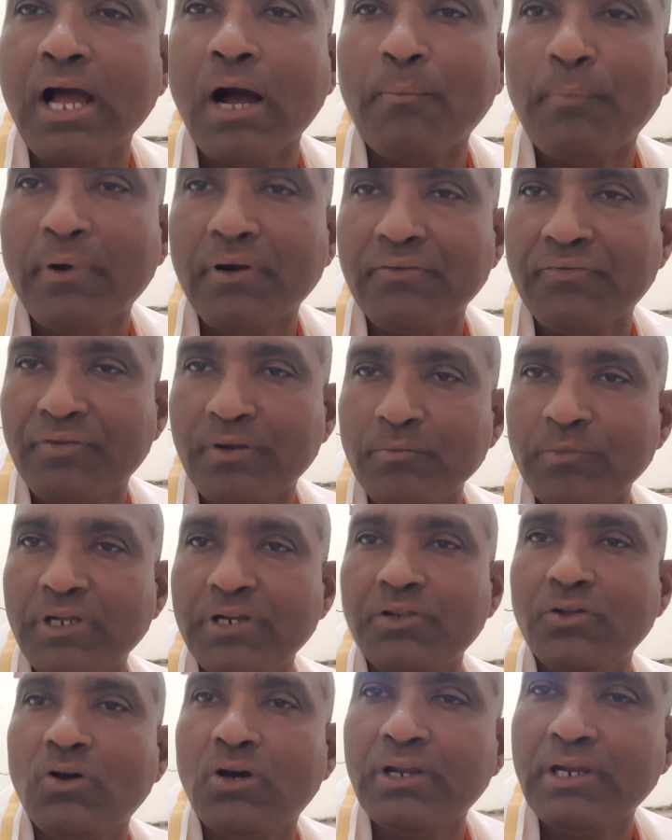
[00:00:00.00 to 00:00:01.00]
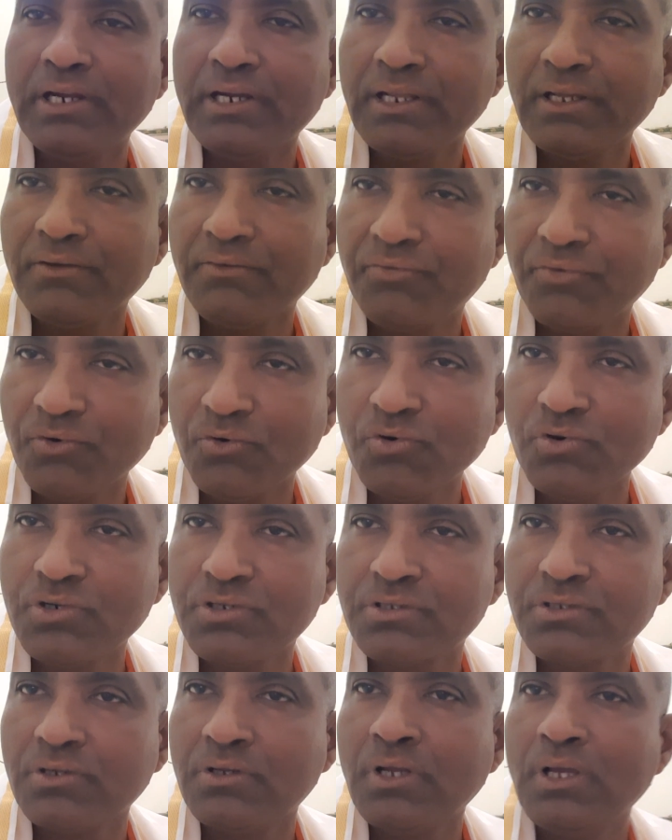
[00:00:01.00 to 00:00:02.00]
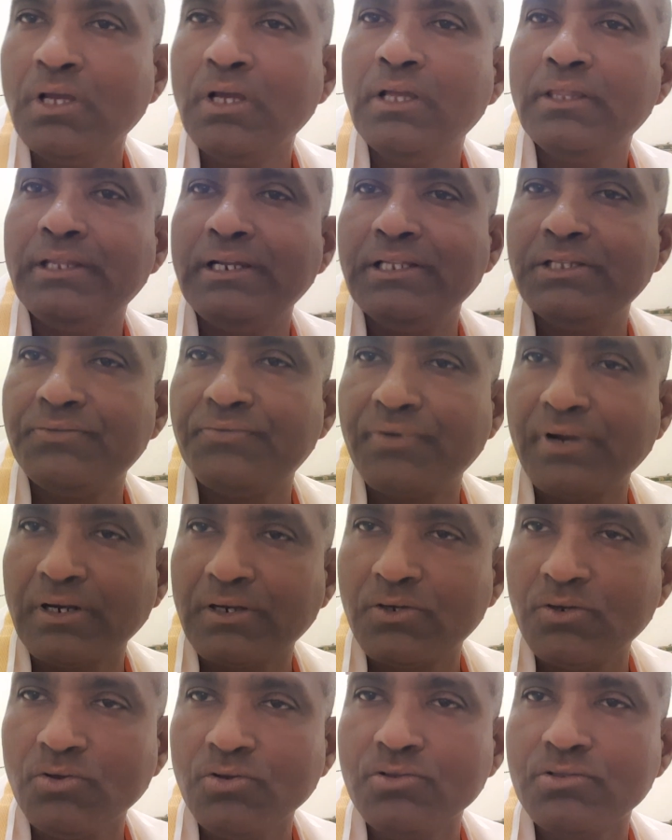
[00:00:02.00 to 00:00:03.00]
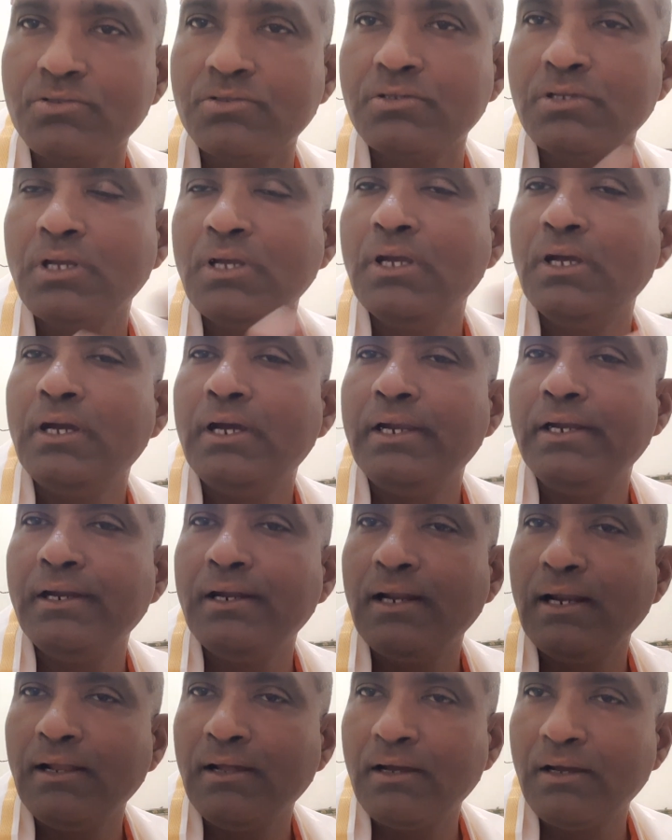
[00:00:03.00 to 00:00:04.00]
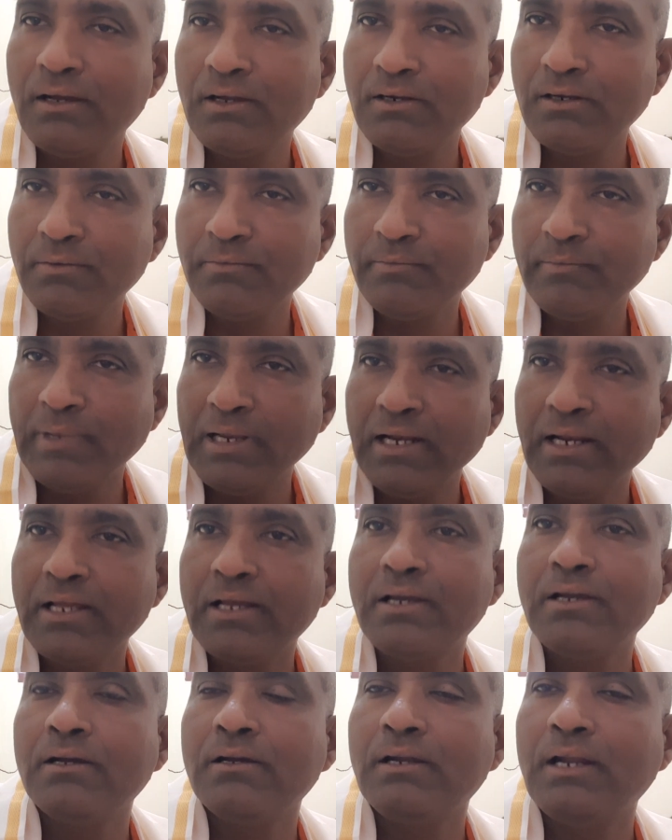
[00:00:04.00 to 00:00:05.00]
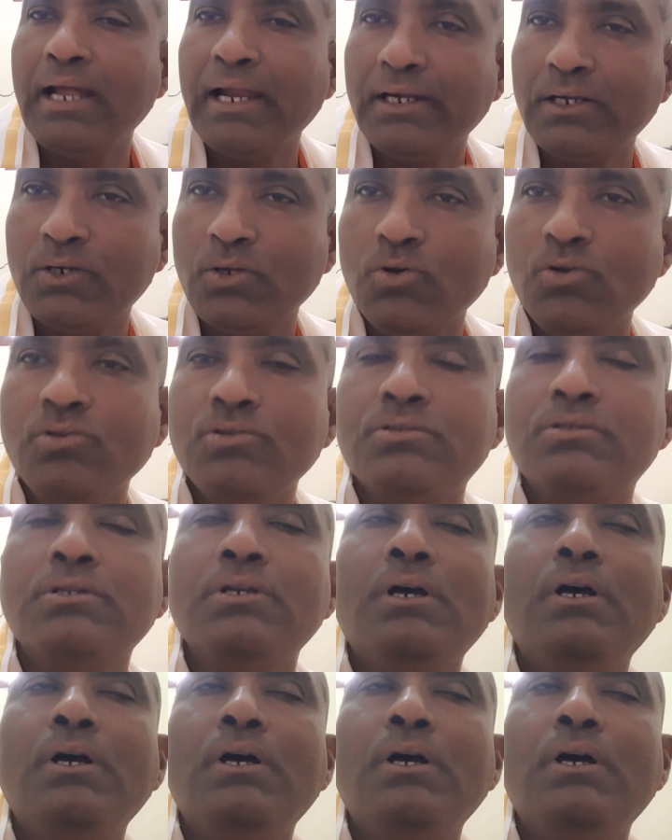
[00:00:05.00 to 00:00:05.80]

Apart from that, you are eating fruits, that is fructose, and milk, lactose,